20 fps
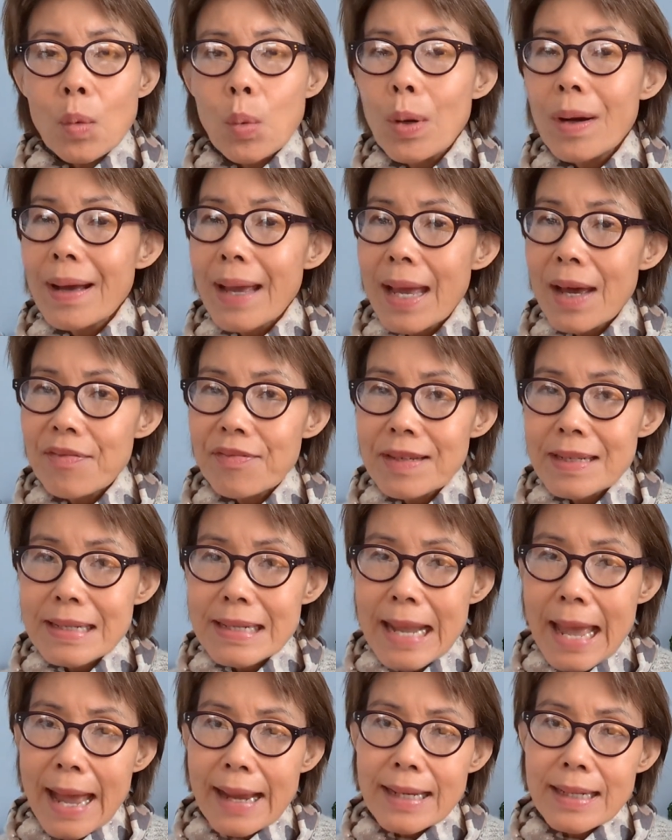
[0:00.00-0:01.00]
will have a
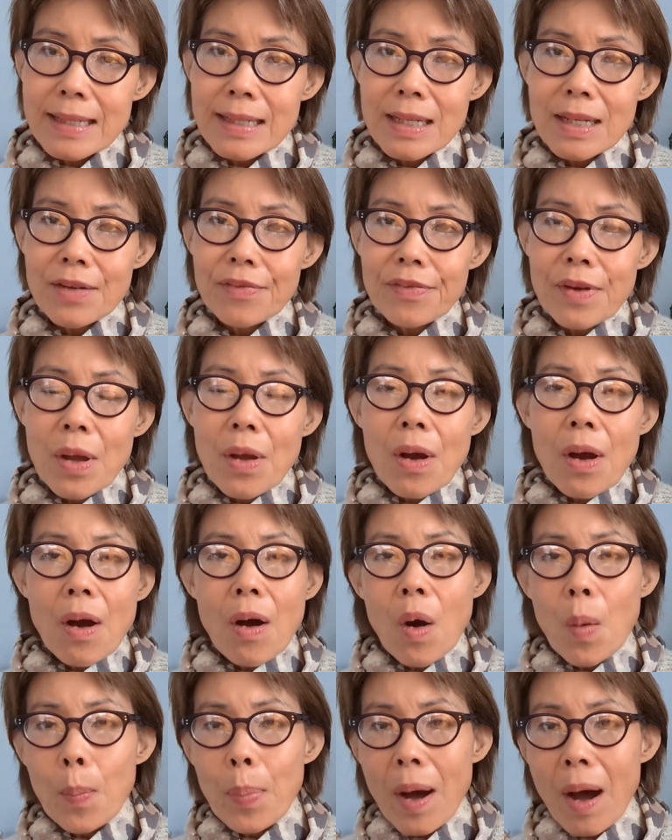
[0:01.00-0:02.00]
negative
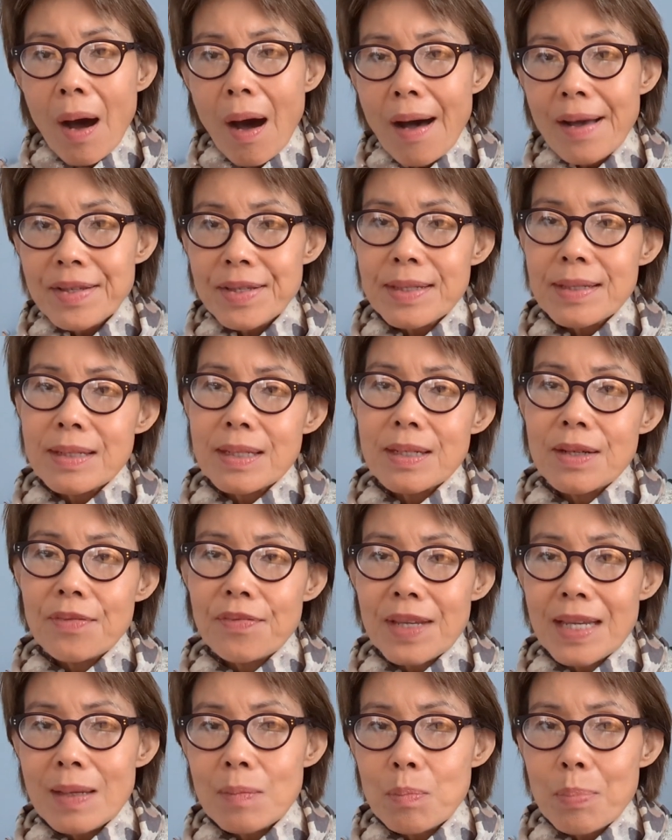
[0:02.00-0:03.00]
or
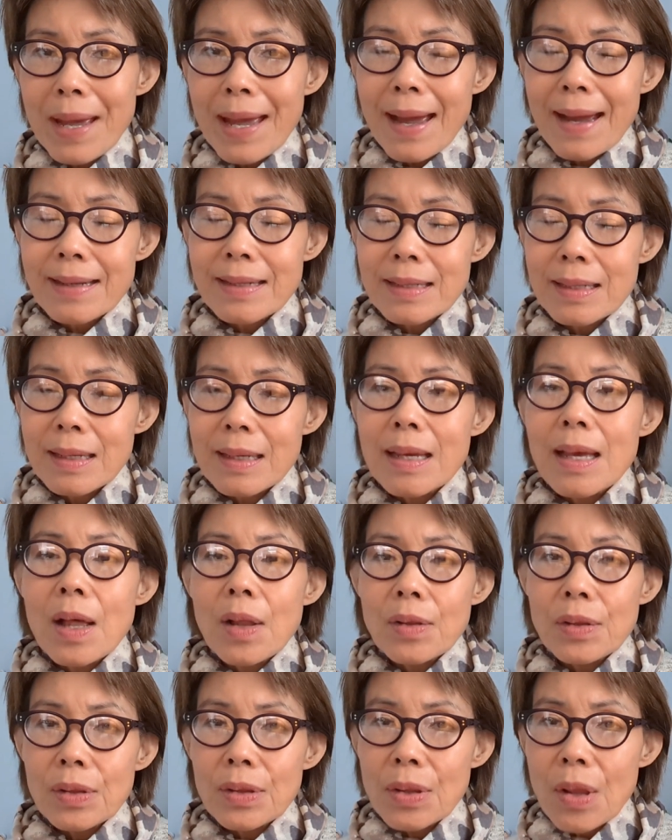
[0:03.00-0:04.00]
positive impact
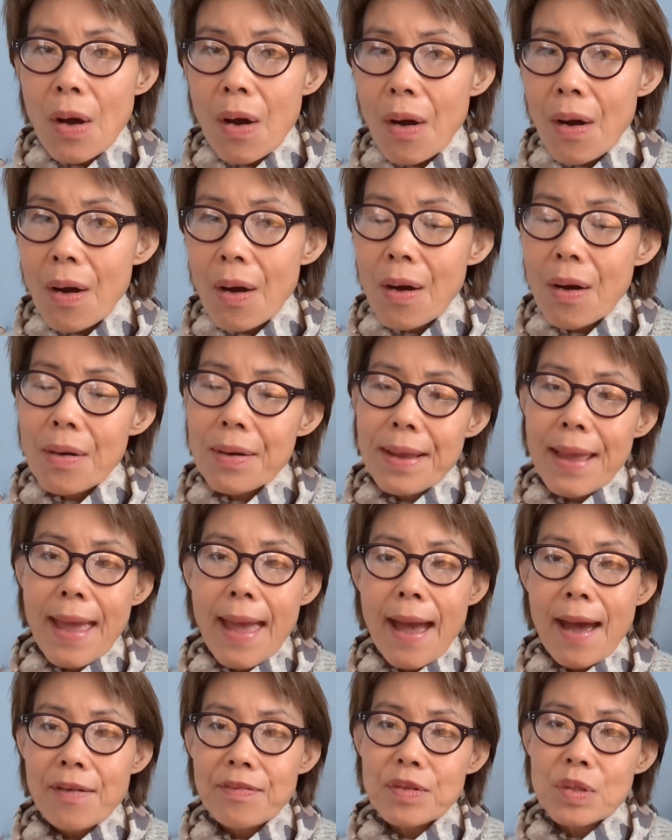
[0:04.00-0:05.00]
long
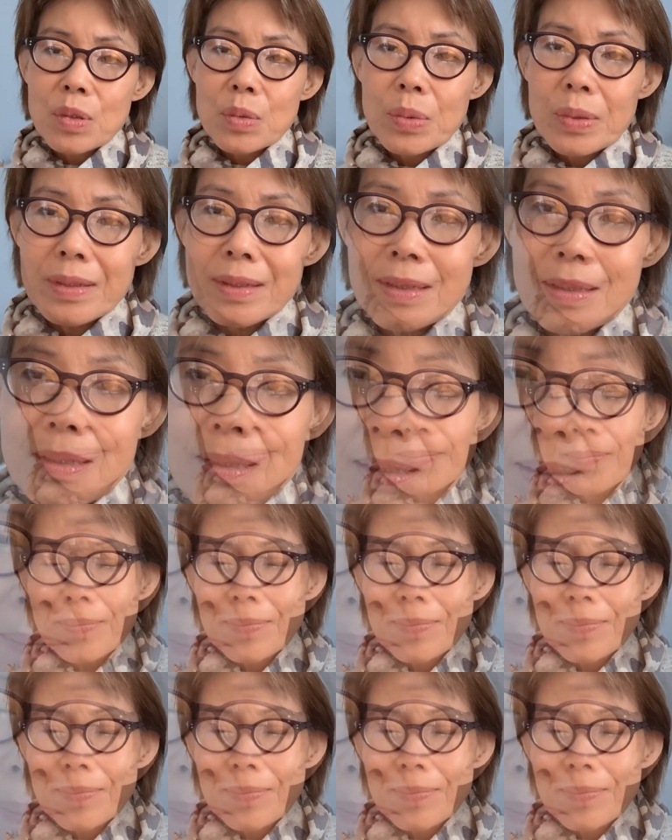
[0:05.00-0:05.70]
afterward.